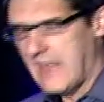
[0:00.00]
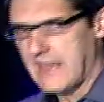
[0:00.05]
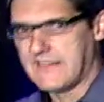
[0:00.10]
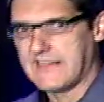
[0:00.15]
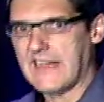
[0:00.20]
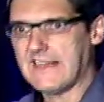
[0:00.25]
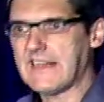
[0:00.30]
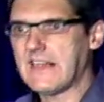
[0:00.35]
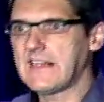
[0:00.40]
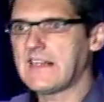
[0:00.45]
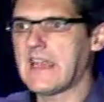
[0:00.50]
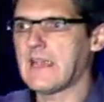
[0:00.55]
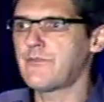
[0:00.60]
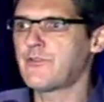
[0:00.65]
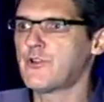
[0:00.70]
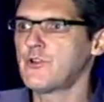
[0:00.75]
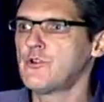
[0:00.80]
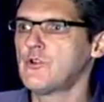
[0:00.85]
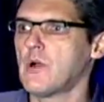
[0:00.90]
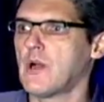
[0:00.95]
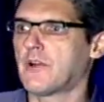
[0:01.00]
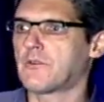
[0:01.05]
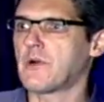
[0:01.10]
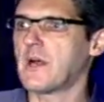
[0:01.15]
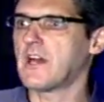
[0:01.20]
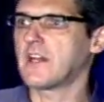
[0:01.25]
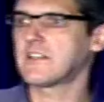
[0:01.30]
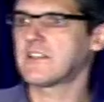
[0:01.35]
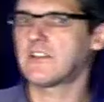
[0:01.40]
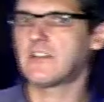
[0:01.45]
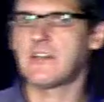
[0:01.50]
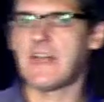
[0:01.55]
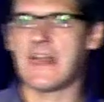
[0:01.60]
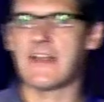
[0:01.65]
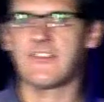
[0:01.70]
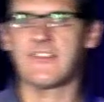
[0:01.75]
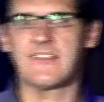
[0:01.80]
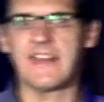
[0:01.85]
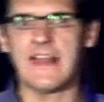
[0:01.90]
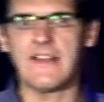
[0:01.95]
Then I'll give you a rather
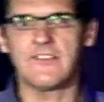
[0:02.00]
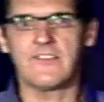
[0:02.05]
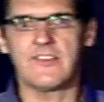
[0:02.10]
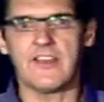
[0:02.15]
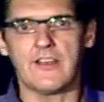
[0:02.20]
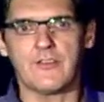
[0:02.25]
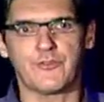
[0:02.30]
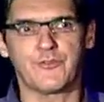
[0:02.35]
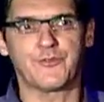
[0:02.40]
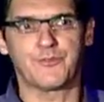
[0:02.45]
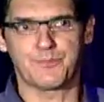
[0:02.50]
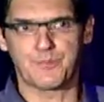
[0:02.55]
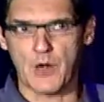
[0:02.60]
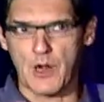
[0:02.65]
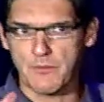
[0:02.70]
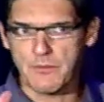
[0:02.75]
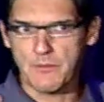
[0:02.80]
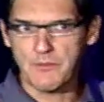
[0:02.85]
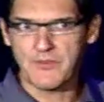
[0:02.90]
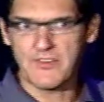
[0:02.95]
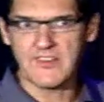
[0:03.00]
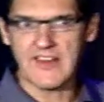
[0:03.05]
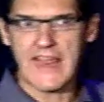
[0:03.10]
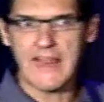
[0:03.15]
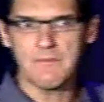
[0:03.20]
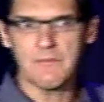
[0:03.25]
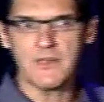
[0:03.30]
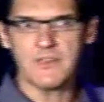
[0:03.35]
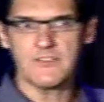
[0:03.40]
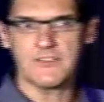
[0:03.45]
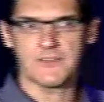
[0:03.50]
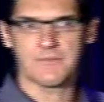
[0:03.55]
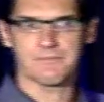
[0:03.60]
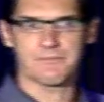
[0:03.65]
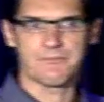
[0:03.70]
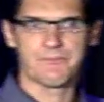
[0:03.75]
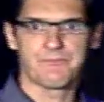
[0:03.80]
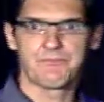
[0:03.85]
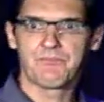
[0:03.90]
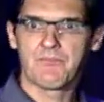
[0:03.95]
extensive problem statement
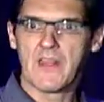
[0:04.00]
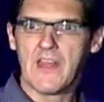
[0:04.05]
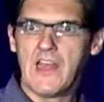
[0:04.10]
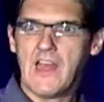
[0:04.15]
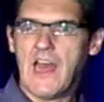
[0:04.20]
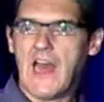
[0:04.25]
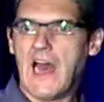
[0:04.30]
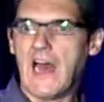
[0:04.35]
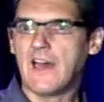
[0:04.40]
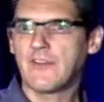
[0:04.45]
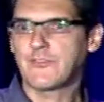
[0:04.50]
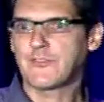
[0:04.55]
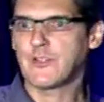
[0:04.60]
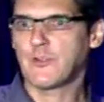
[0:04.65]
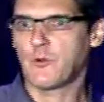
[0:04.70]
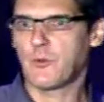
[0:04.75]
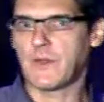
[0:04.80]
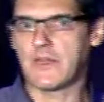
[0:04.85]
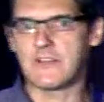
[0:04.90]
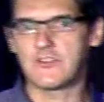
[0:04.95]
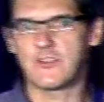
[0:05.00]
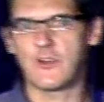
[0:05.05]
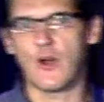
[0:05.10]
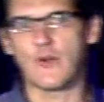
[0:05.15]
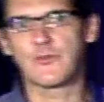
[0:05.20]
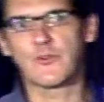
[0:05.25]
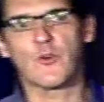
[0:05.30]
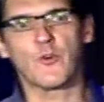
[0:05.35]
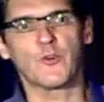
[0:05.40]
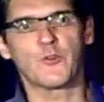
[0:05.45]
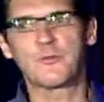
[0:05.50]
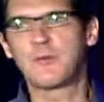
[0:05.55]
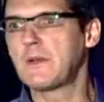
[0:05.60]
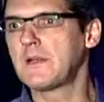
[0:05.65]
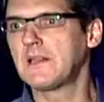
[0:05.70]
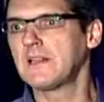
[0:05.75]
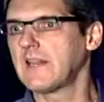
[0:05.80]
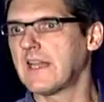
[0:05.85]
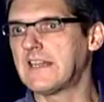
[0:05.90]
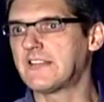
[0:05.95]
after which, of course,
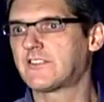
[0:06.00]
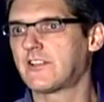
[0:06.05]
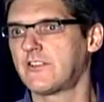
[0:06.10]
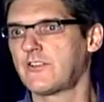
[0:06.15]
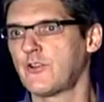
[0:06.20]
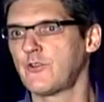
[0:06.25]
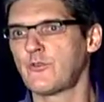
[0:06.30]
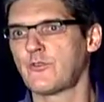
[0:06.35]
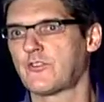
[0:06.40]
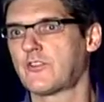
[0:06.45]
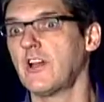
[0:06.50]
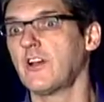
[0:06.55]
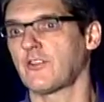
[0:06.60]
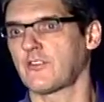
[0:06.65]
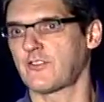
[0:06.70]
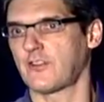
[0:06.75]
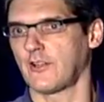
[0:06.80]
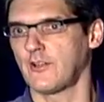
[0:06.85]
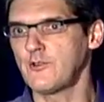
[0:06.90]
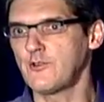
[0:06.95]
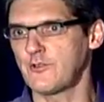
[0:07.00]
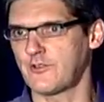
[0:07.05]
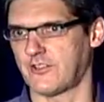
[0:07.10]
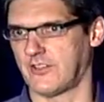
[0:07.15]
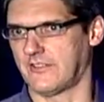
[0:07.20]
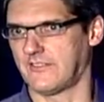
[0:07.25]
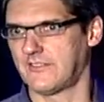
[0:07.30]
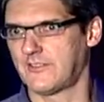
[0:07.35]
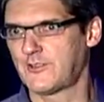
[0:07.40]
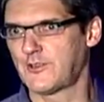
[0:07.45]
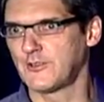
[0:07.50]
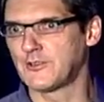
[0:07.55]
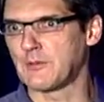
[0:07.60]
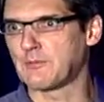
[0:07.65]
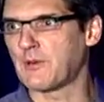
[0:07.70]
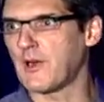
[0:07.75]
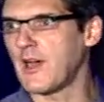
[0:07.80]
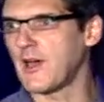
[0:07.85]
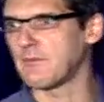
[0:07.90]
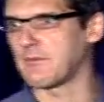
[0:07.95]
we'll introduce the solution to the
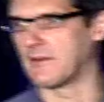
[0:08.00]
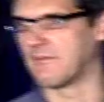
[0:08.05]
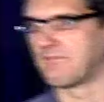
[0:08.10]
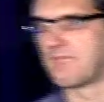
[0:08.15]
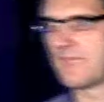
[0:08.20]
problem.